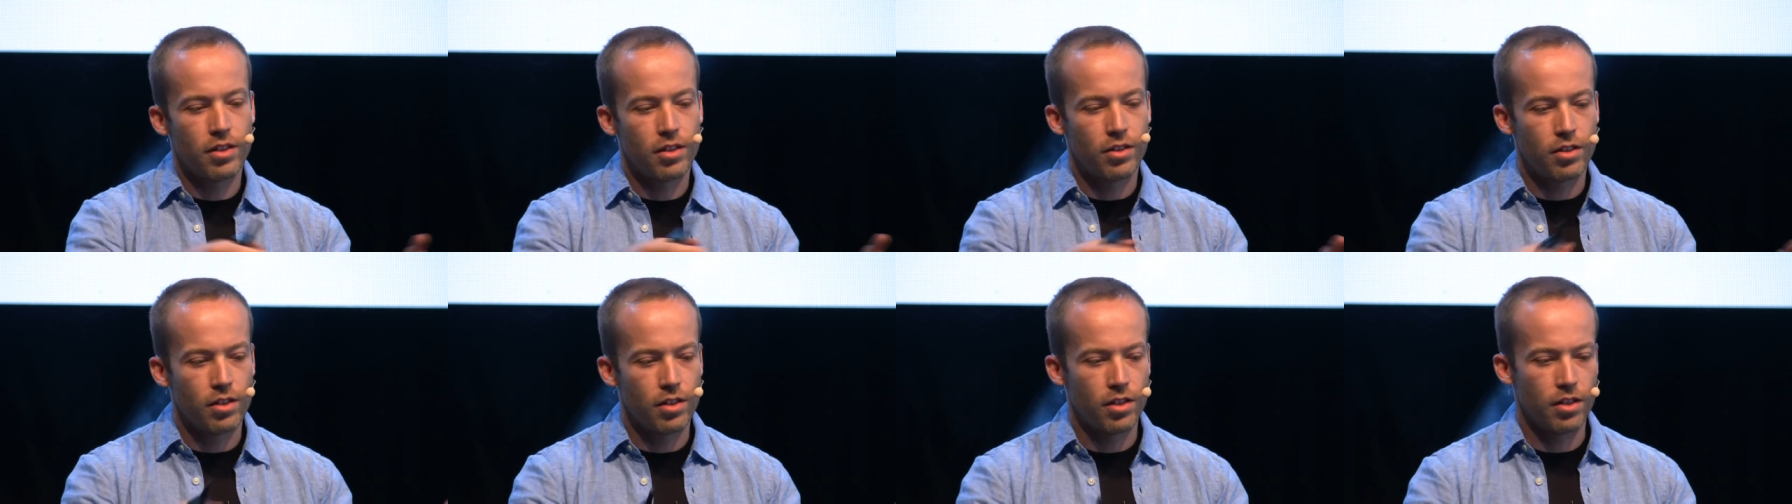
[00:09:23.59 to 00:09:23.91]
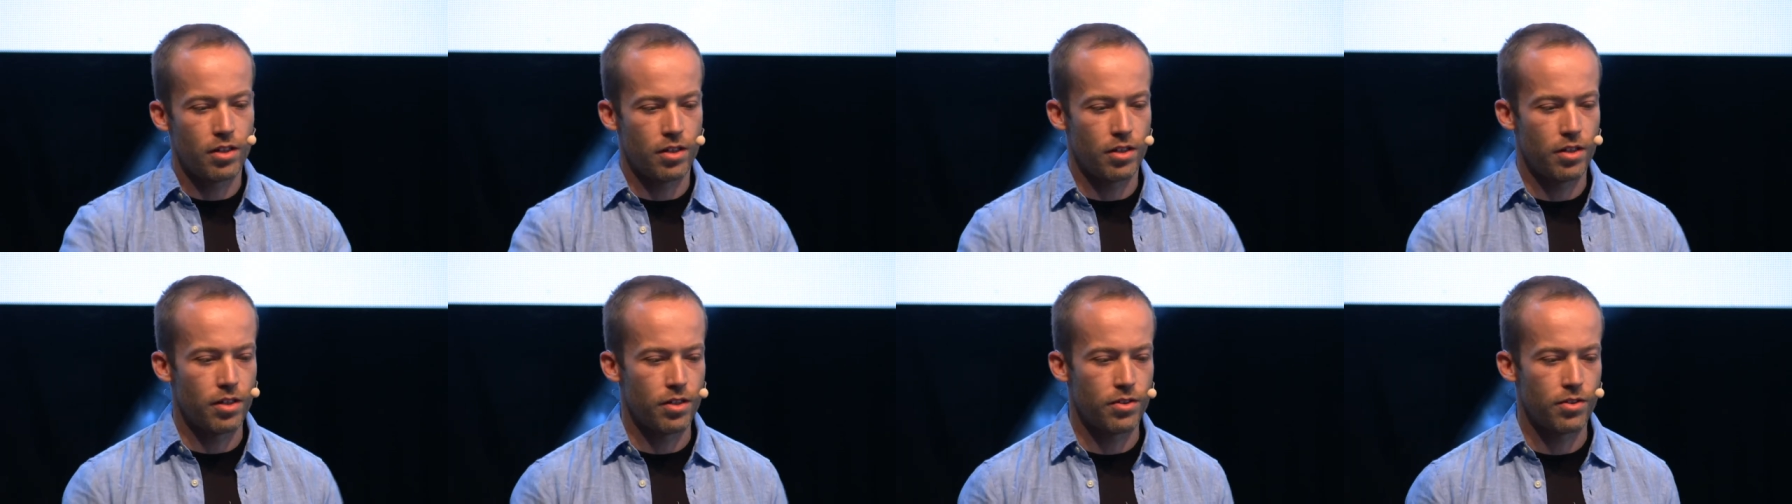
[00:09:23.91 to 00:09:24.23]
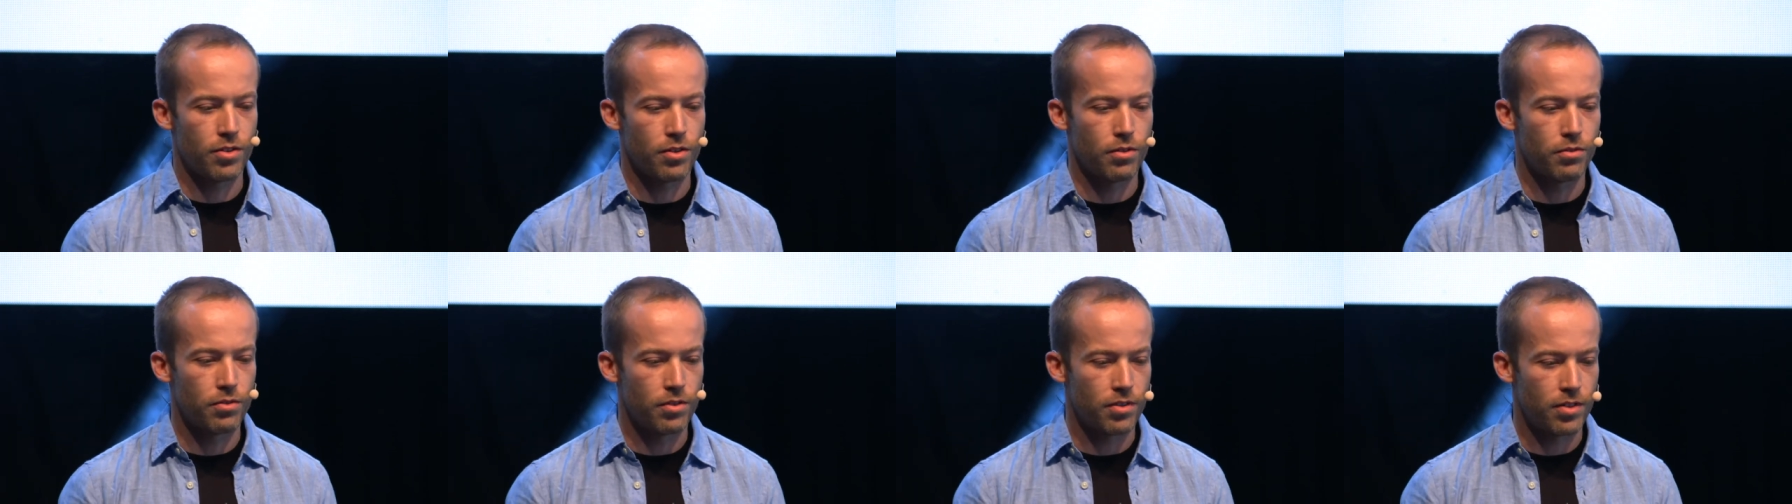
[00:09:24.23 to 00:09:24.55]

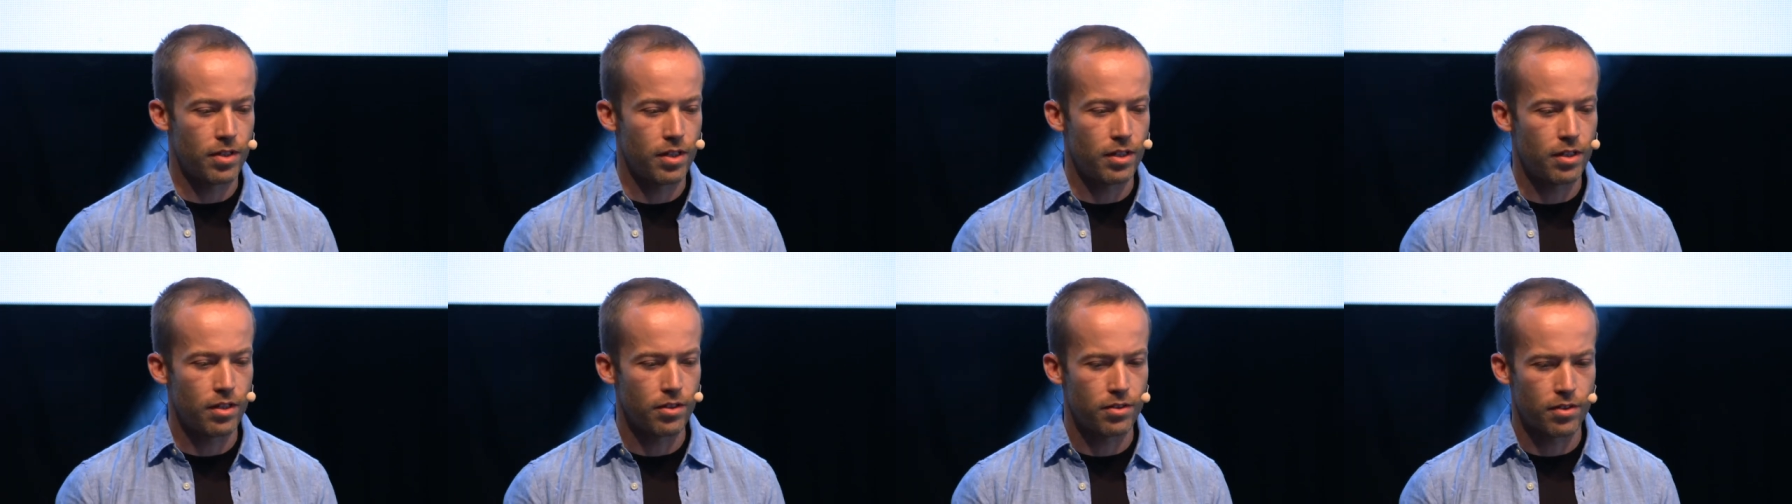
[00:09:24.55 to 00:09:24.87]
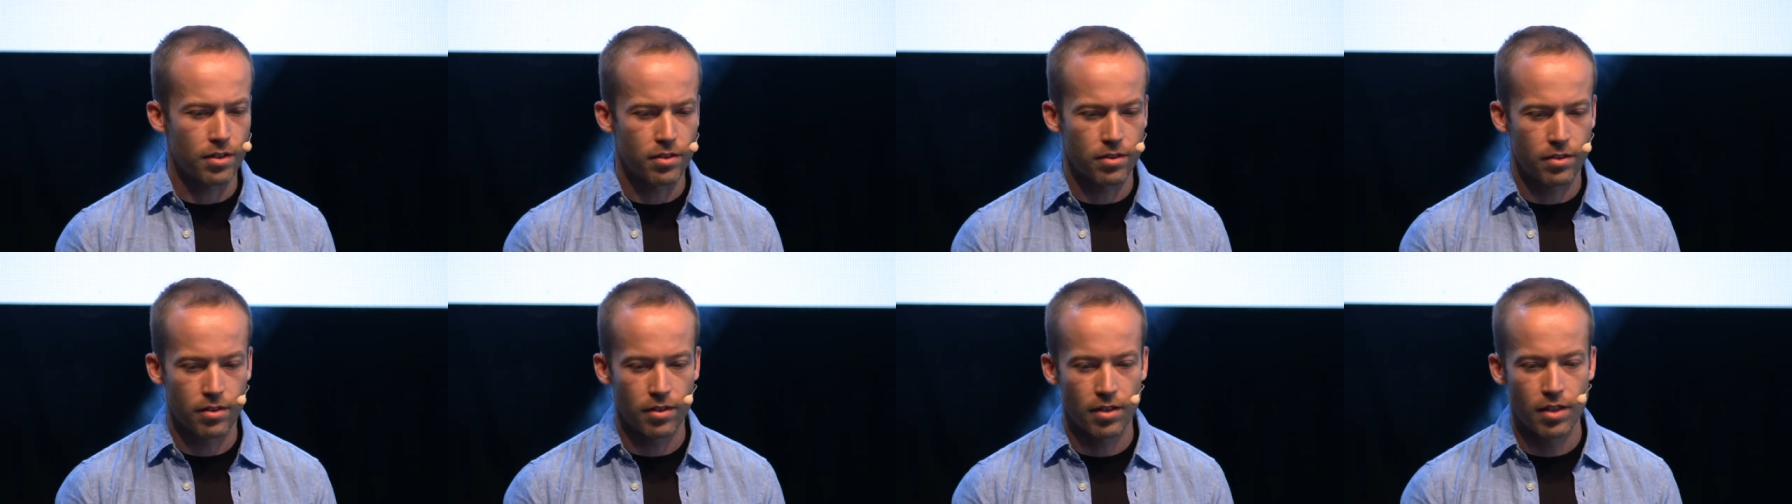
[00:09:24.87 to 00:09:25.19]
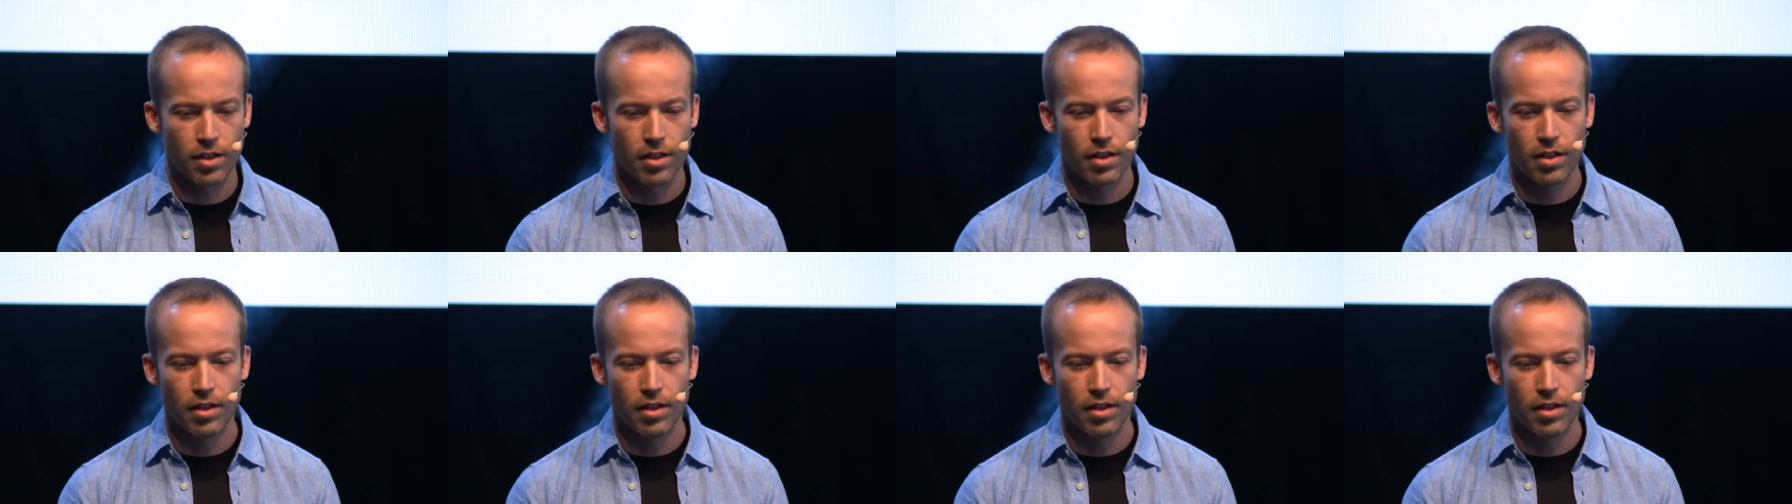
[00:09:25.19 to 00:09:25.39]
its own citizens.